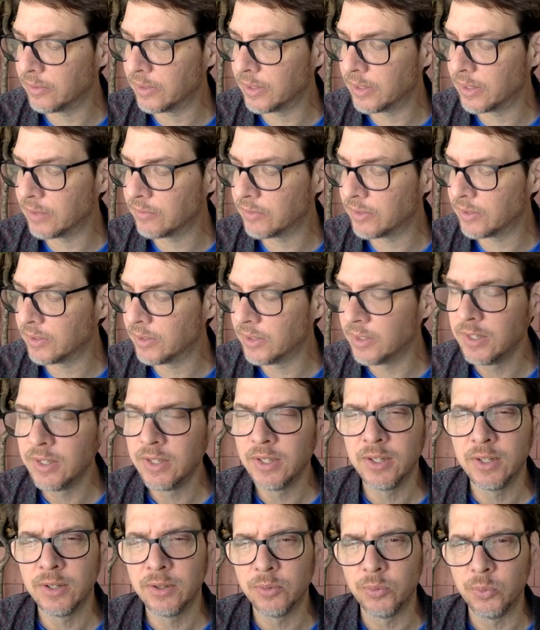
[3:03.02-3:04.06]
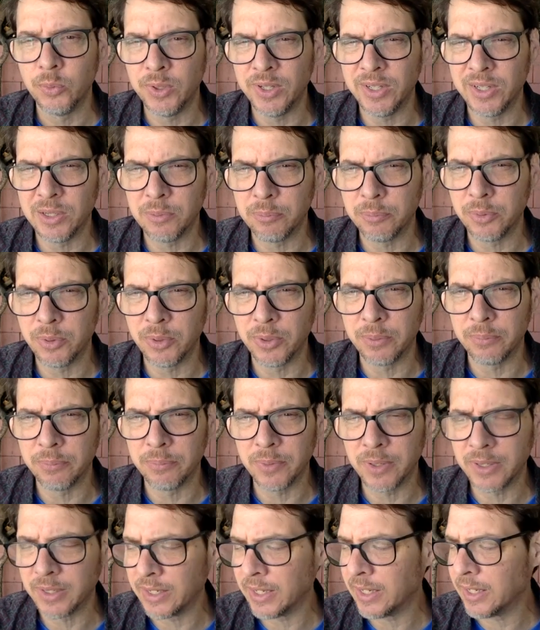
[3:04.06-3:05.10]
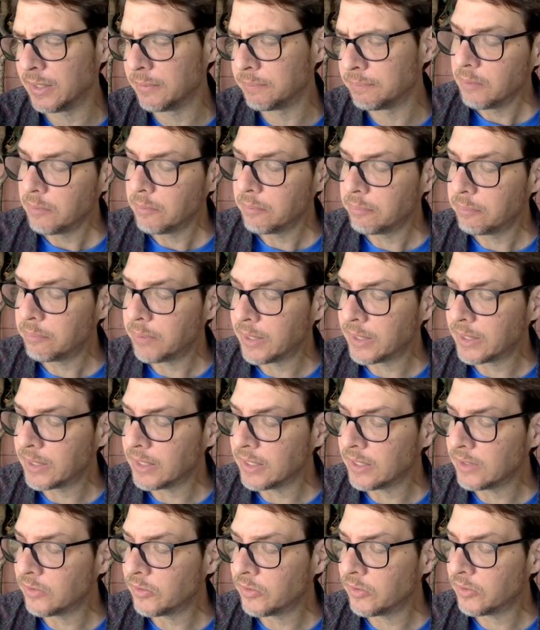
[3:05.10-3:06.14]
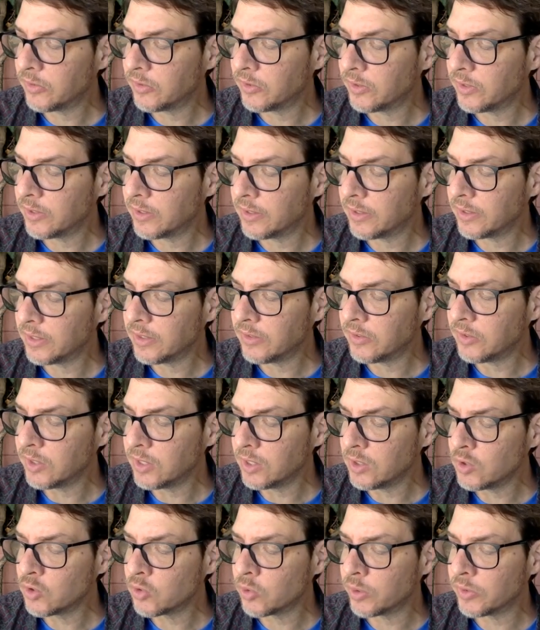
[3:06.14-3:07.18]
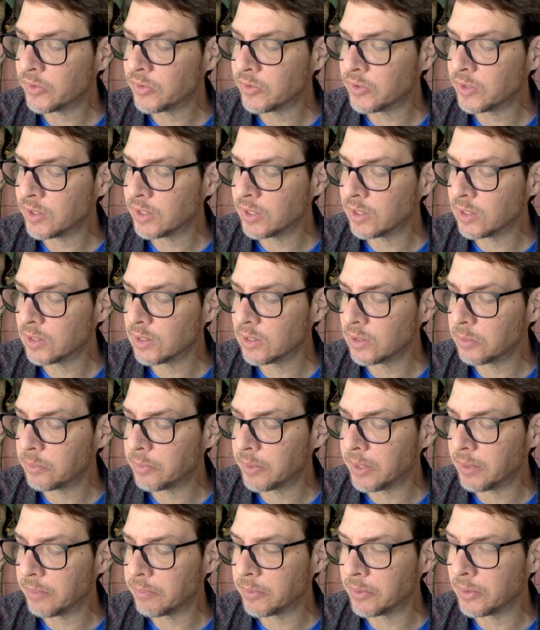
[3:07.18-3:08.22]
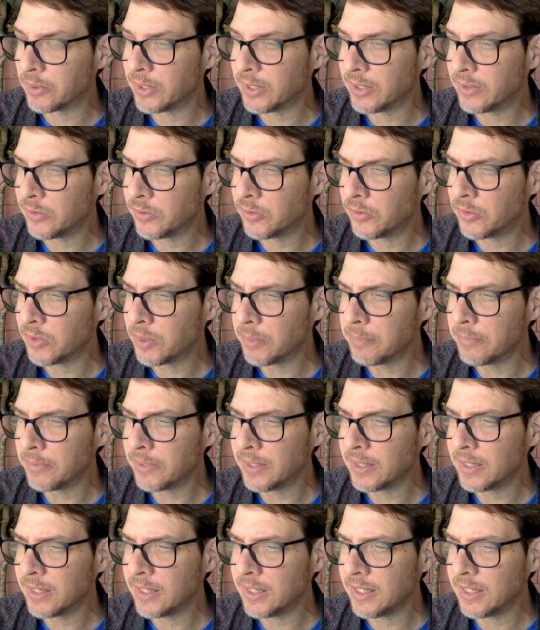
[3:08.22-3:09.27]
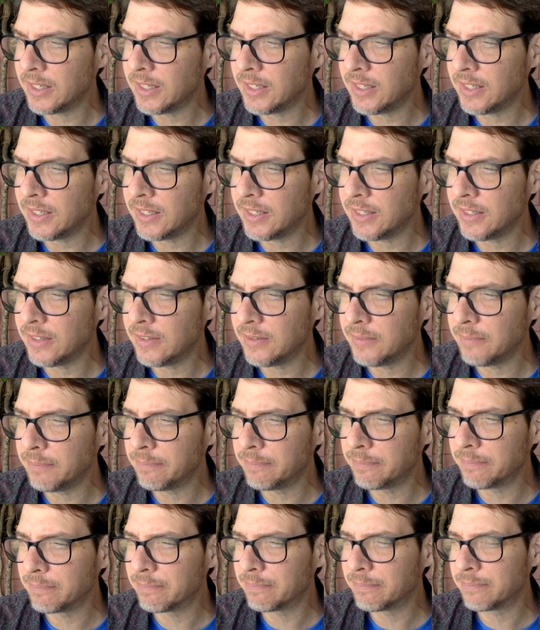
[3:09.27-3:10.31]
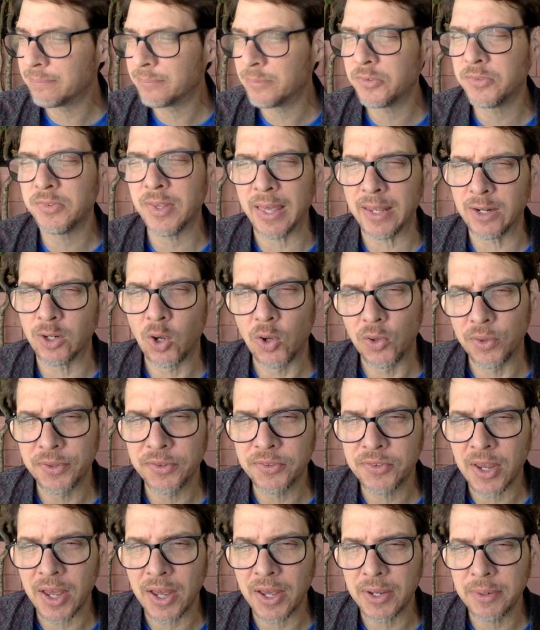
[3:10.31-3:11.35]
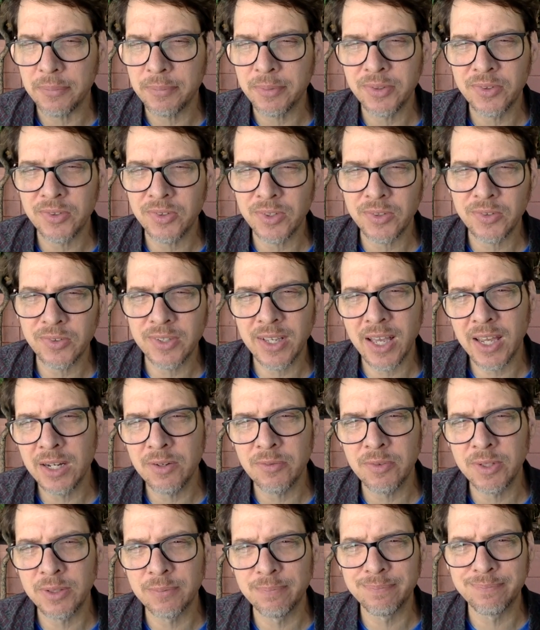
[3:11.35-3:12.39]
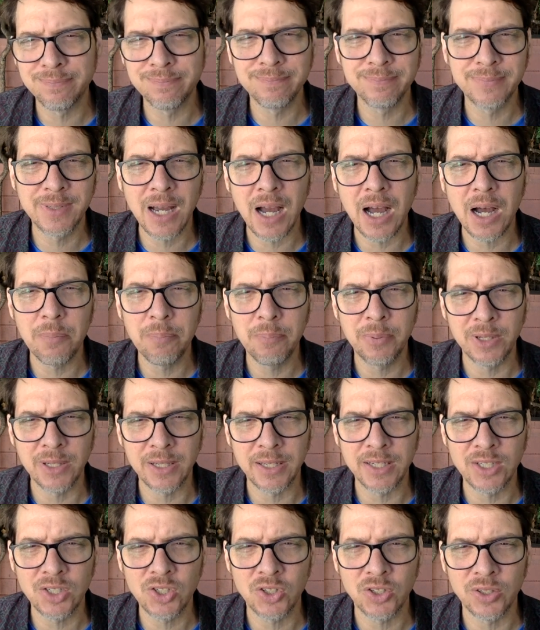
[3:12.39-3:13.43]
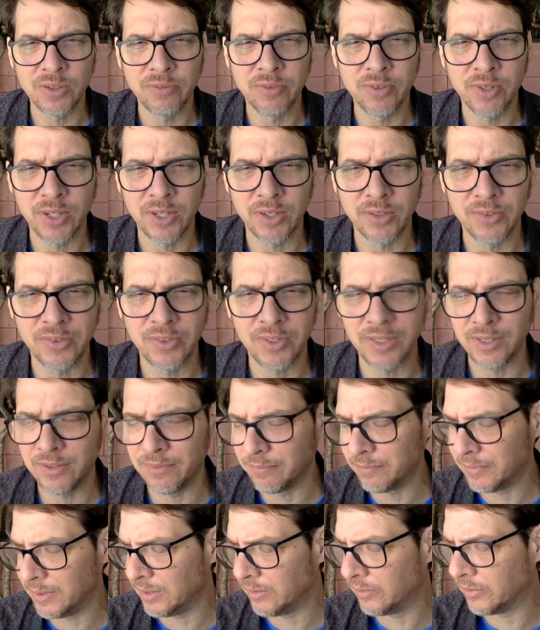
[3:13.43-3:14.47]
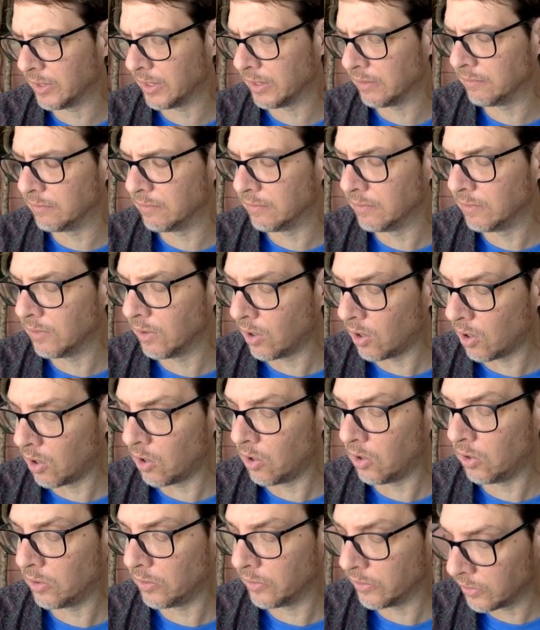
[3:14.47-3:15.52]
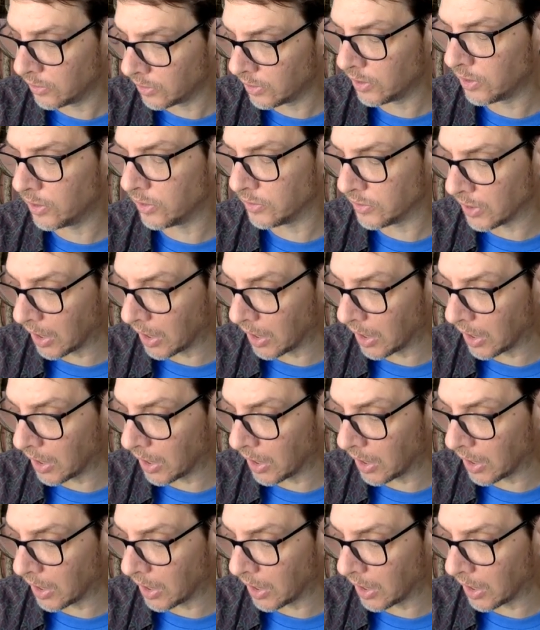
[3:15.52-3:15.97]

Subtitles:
I'll have to renumber them again. But it's an interesting little paper. It's something he said all the time. It's kind of a compilation of things he said all the